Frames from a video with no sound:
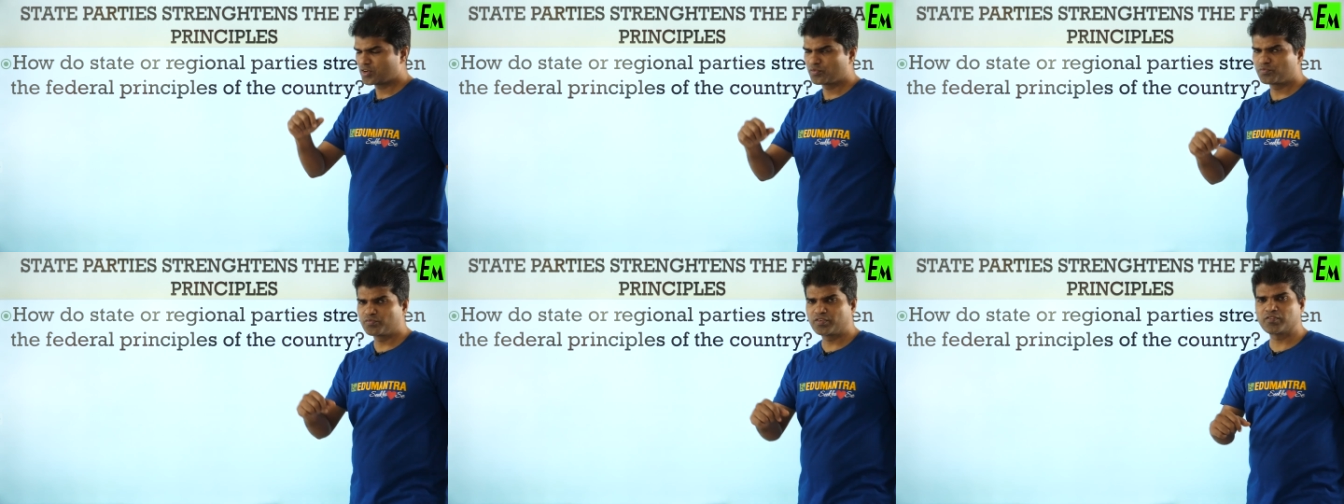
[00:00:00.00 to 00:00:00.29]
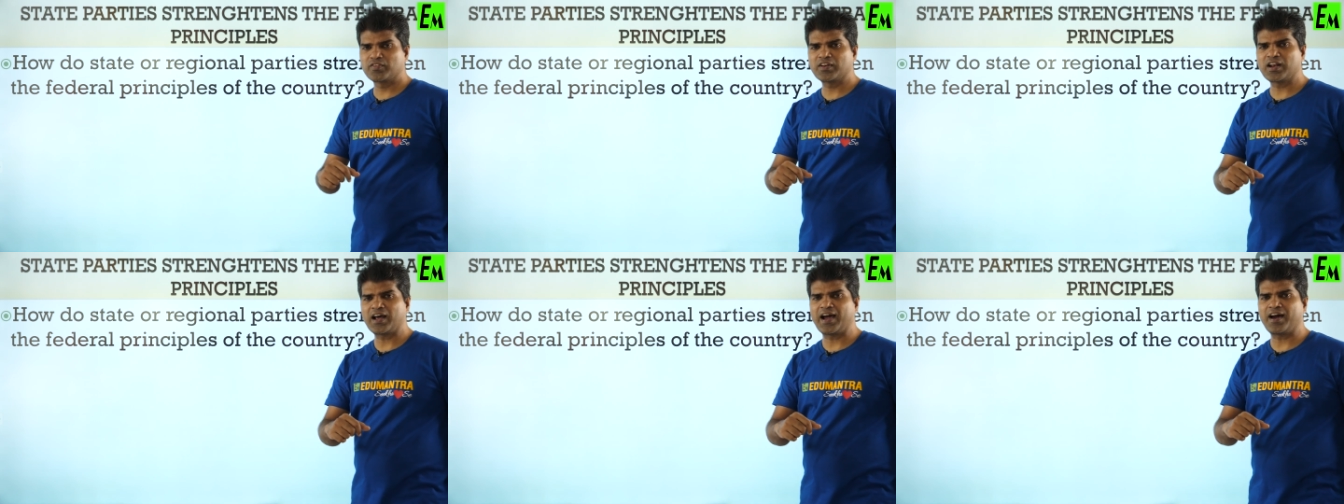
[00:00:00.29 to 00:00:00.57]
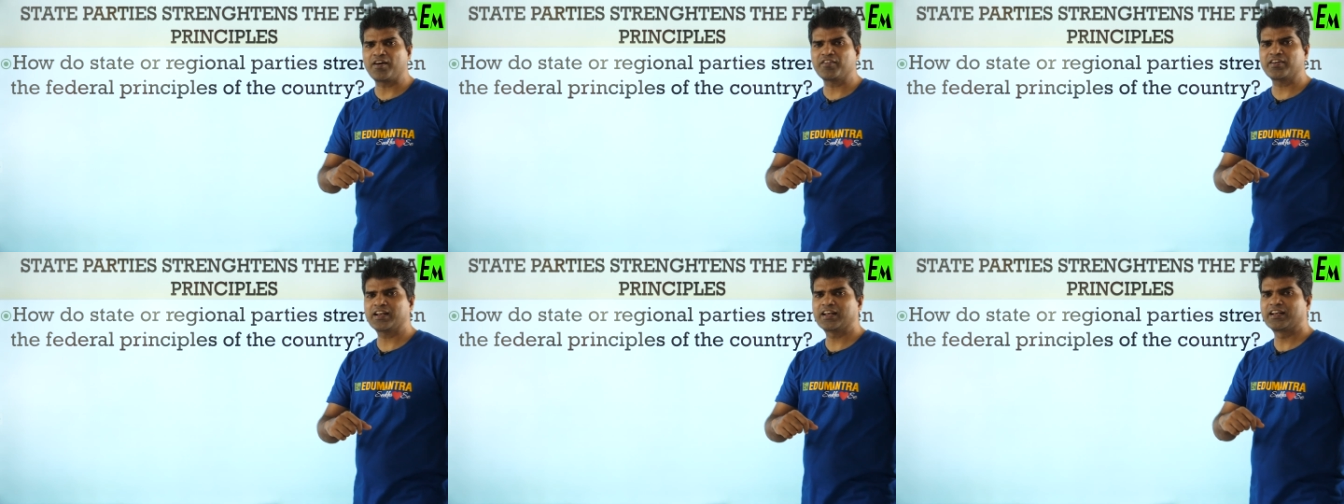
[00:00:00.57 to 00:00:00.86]
We will
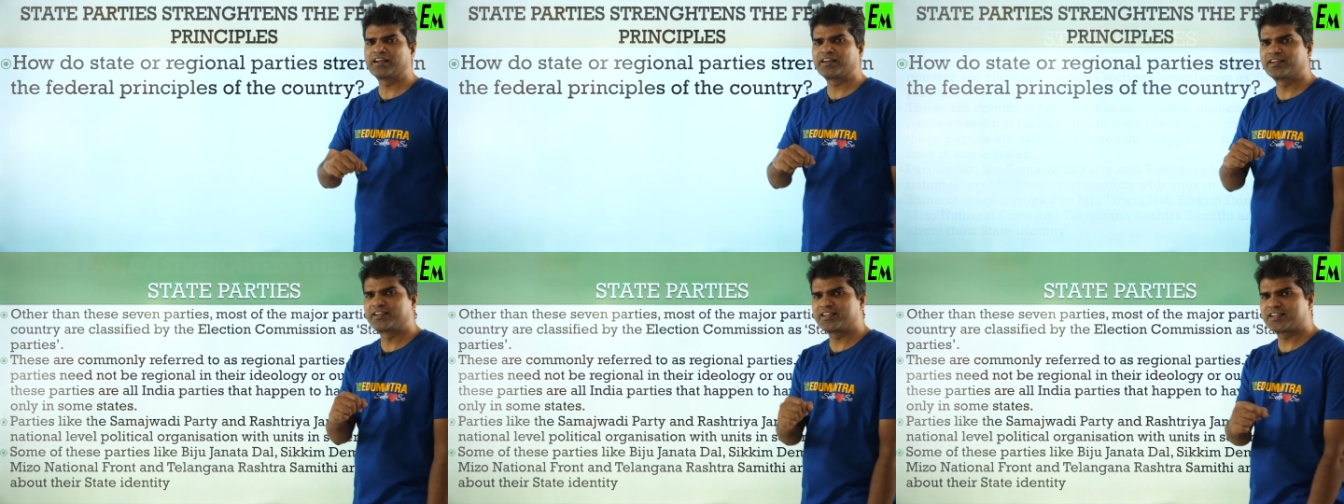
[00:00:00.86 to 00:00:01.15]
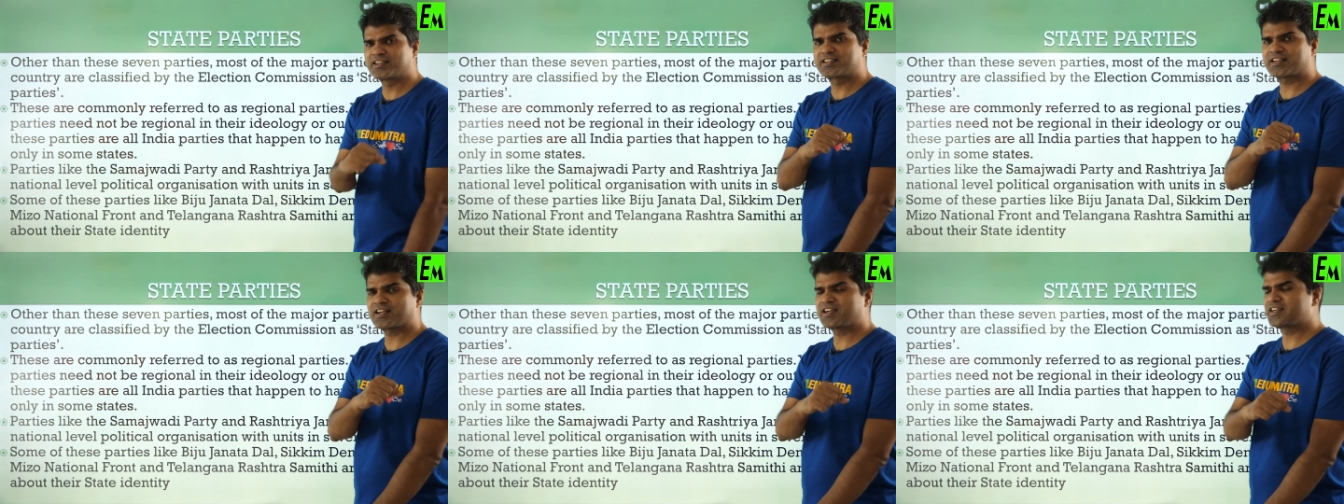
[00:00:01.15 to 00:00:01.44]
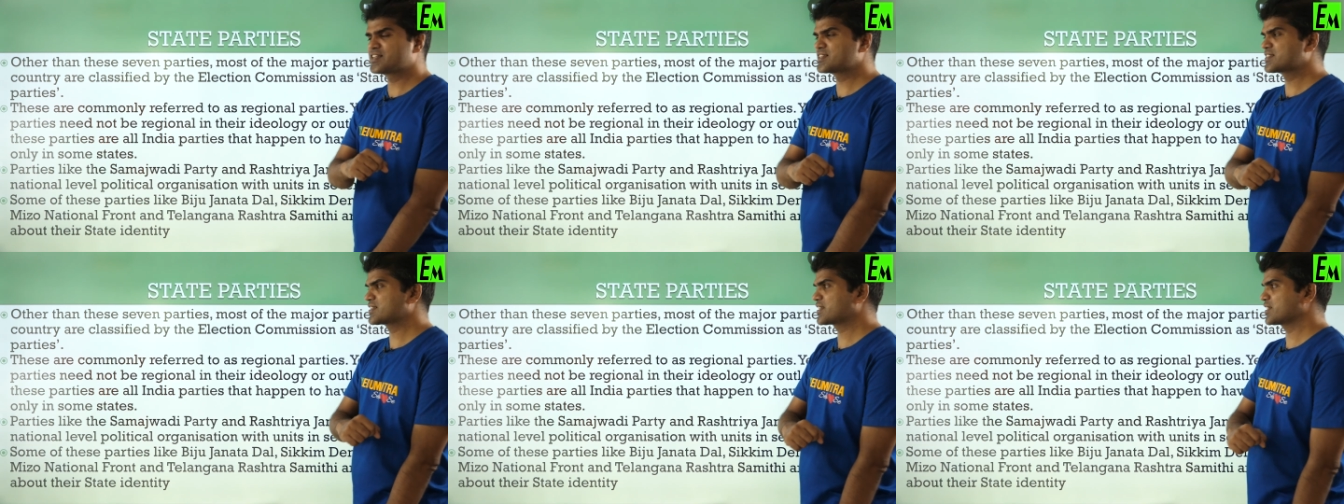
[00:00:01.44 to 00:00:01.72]
have a
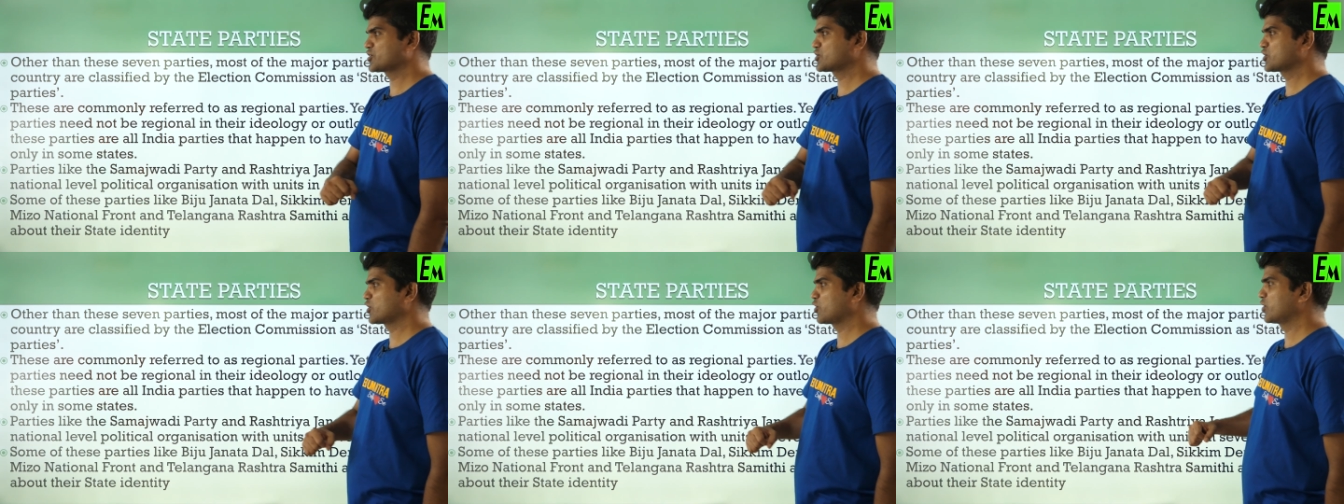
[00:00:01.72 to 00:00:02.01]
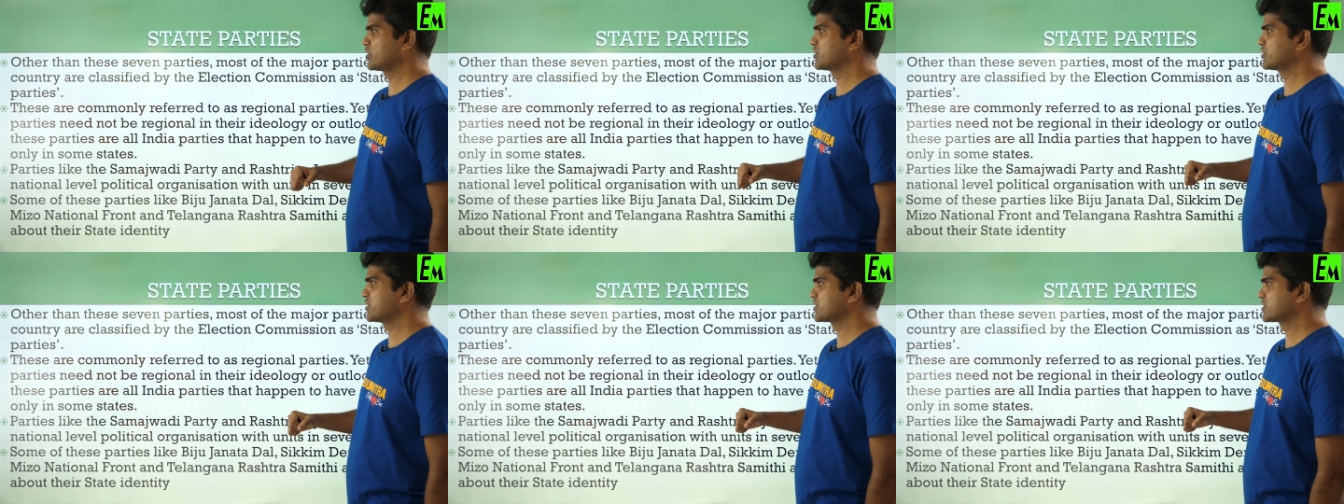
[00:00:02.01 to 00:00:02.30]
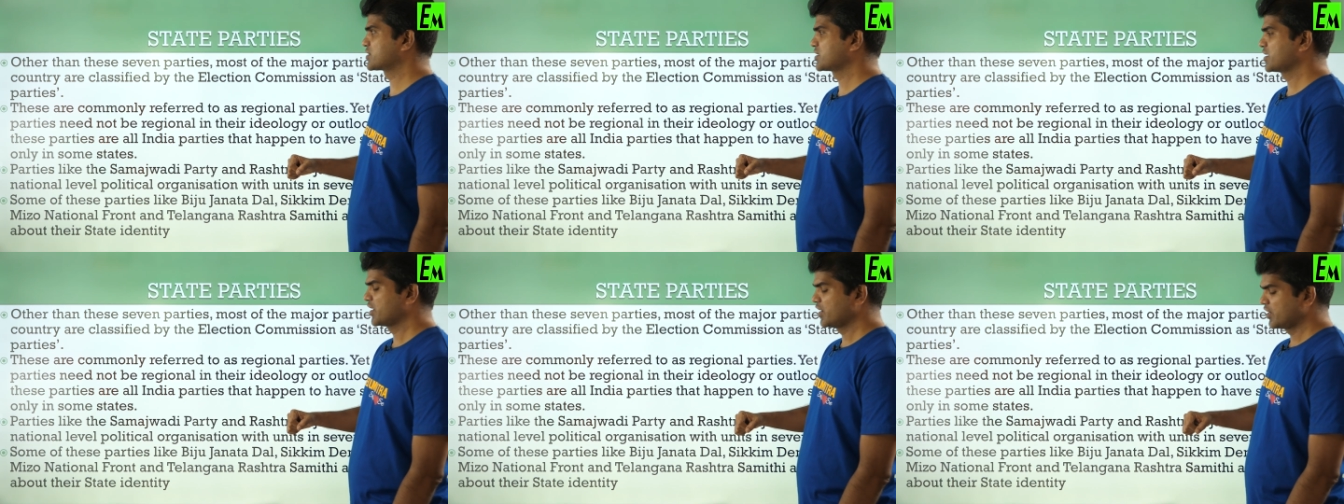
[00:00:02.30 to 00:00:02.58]
detailed discussion on
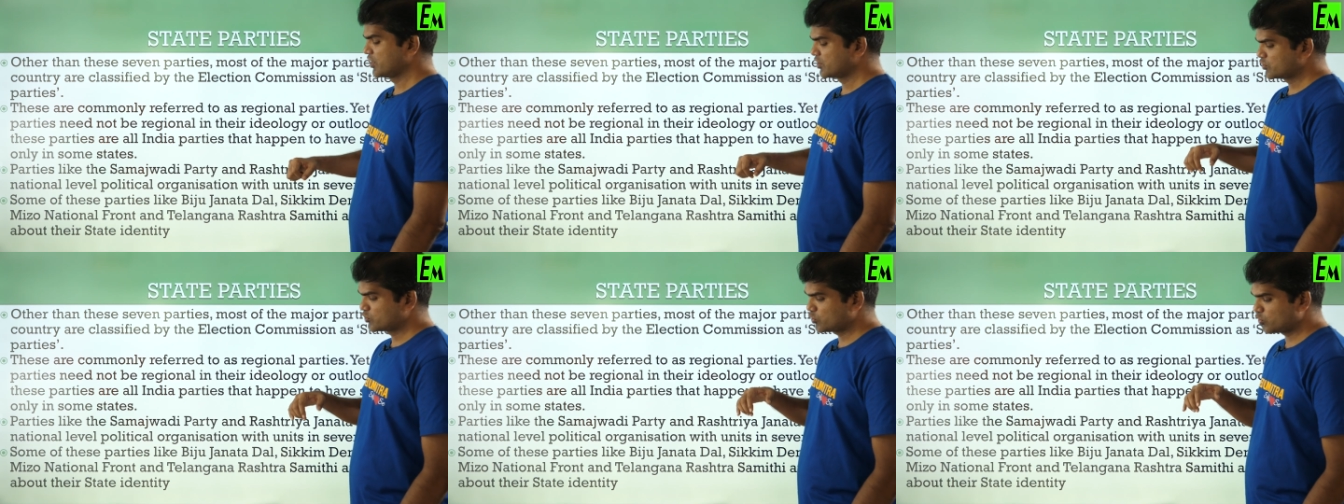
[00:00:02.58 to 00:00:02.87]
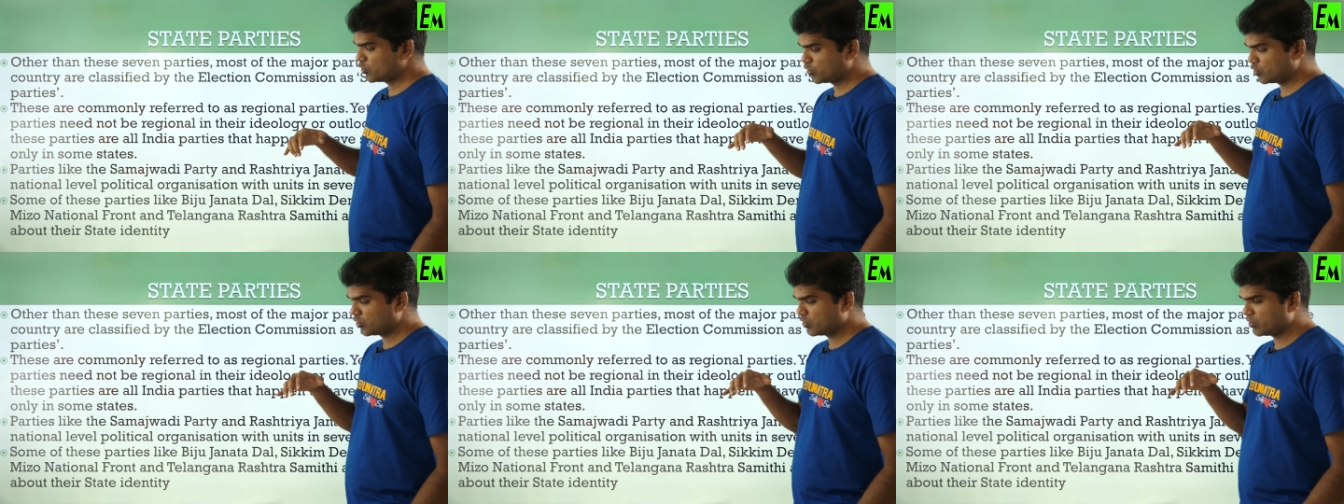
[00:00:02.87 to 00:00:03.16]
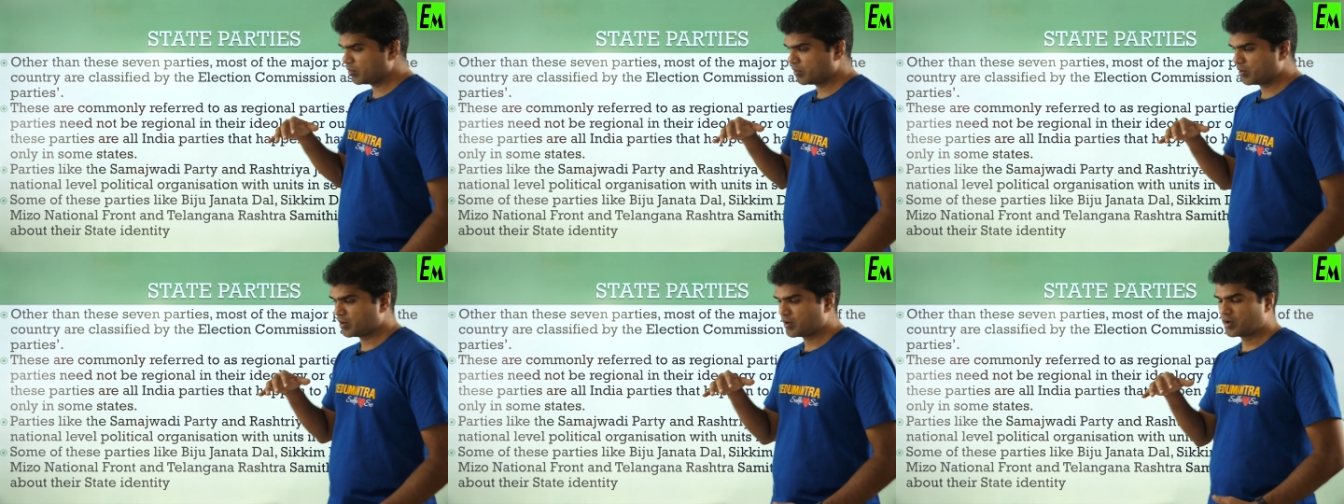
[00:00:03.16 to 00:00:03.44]
this.
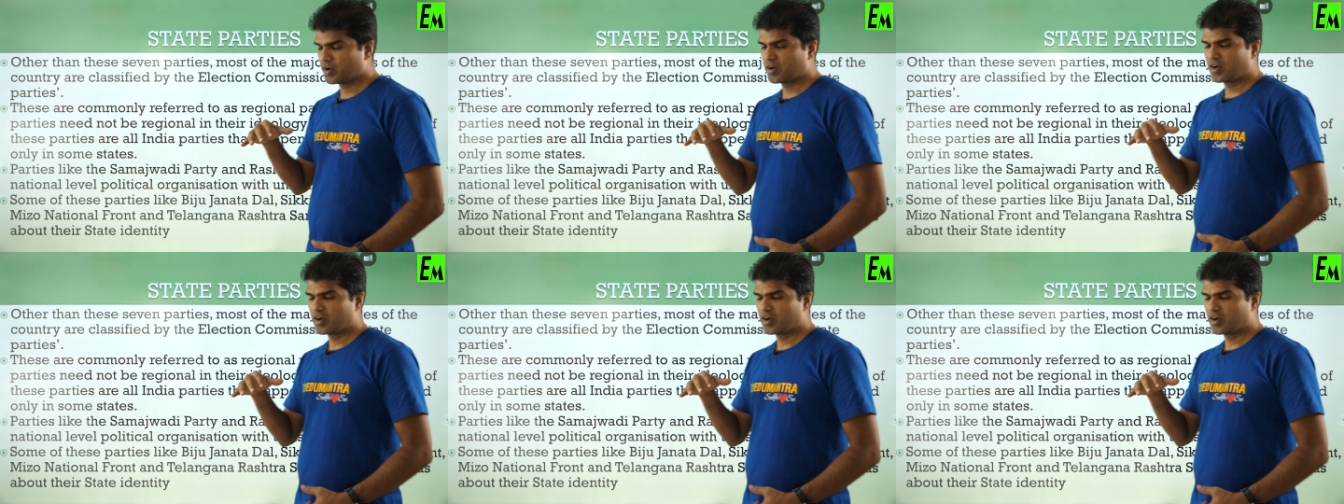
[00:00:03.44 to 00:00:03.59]
So